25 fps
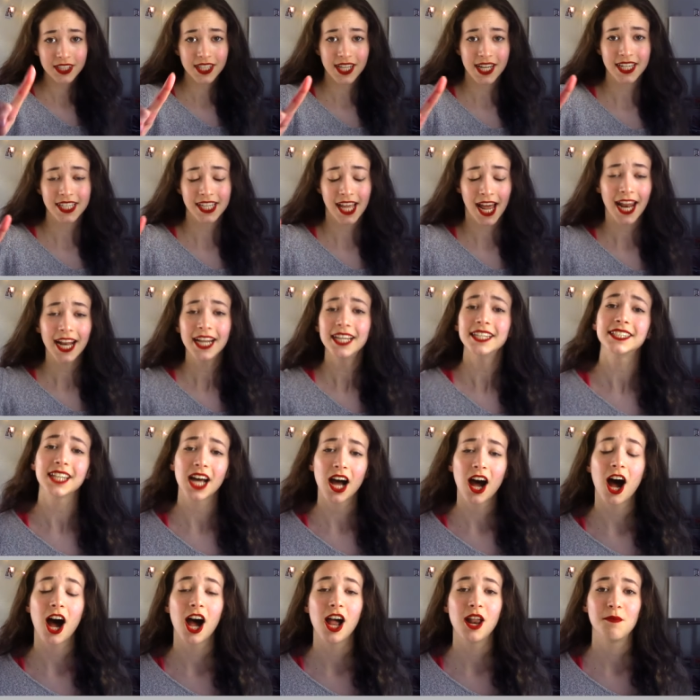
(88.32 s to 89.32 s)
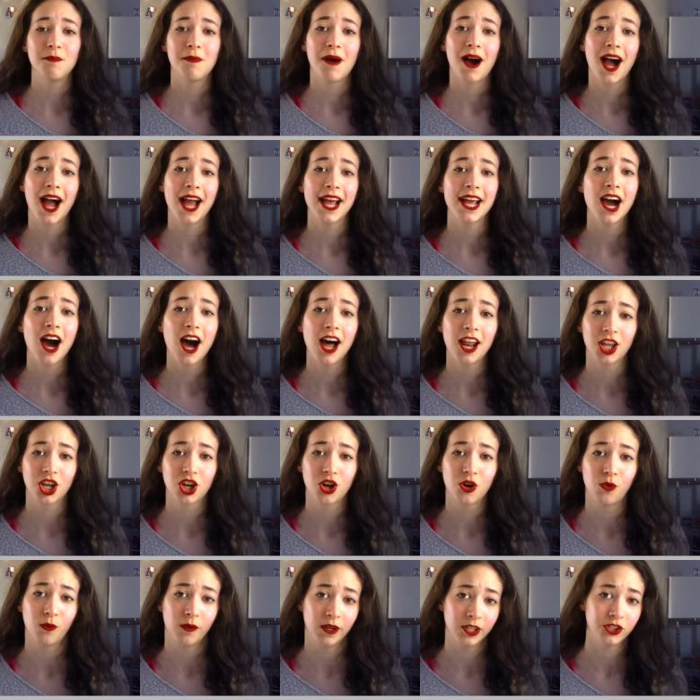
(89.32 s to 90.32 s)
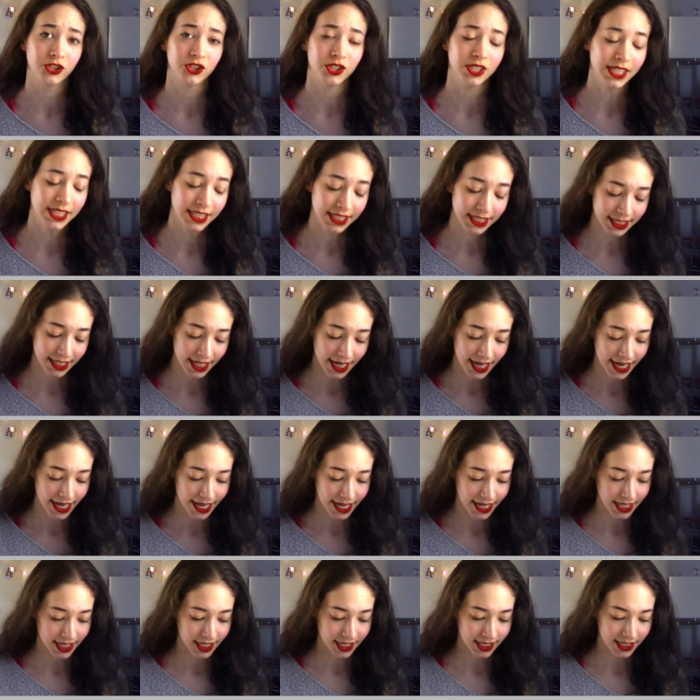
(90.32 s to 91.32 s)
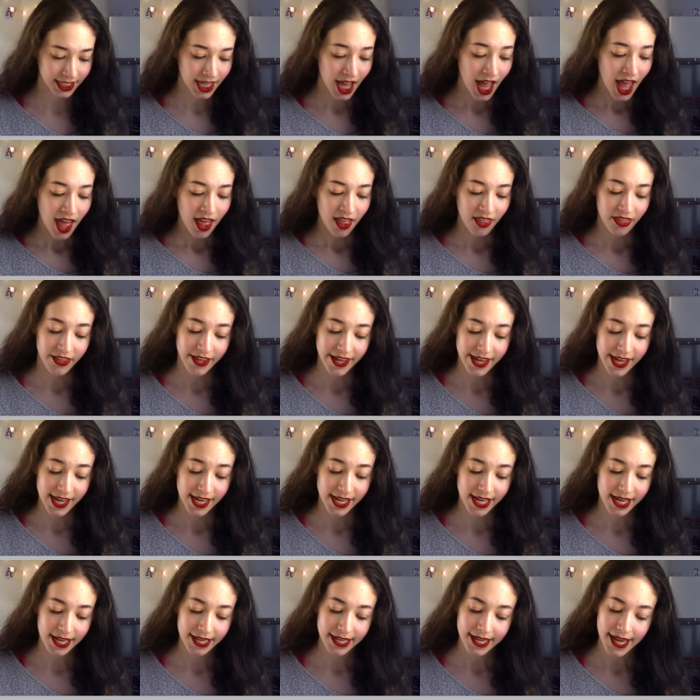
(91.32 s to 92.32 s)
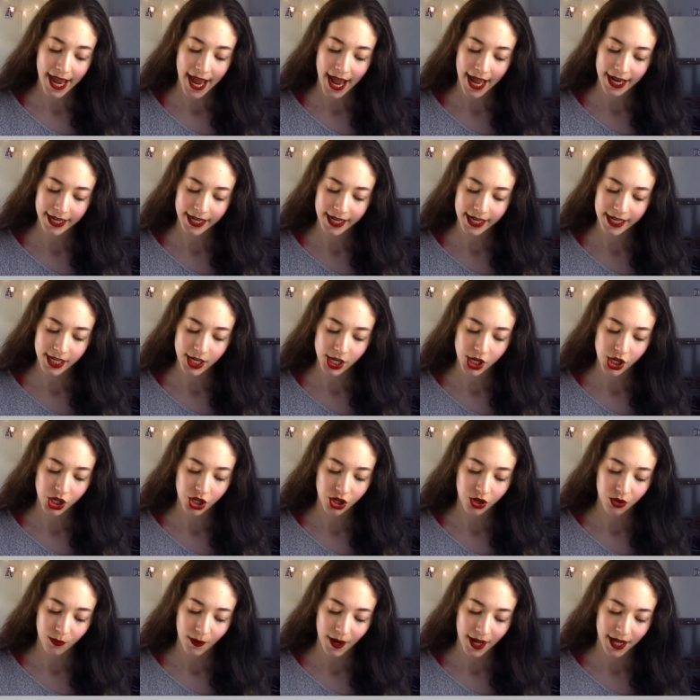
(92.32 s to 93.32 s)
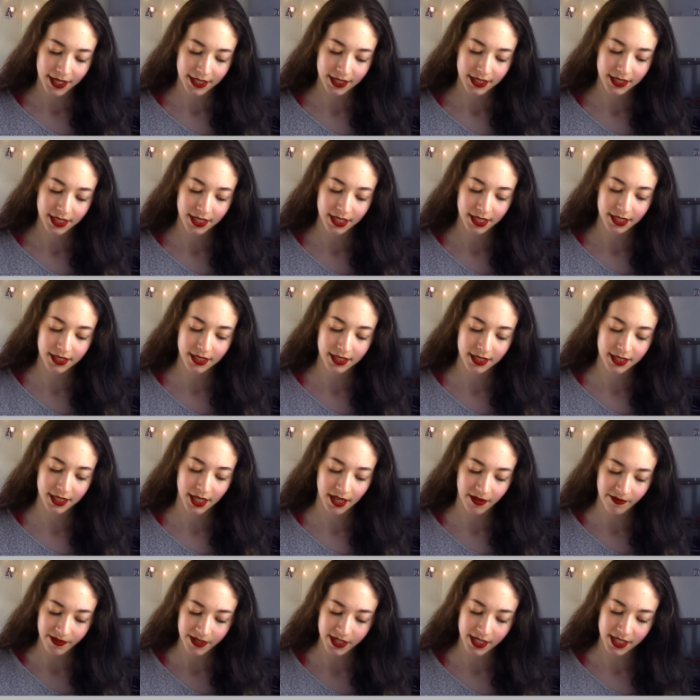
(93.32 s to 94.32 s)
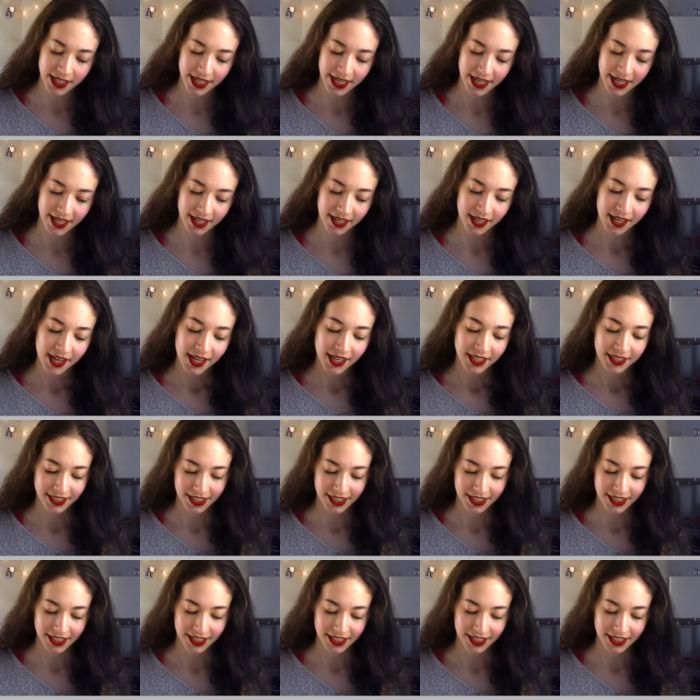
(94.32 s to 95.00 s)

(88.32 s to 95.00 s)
thing that is on my Hanukkah wish list is the Canon EOS 70D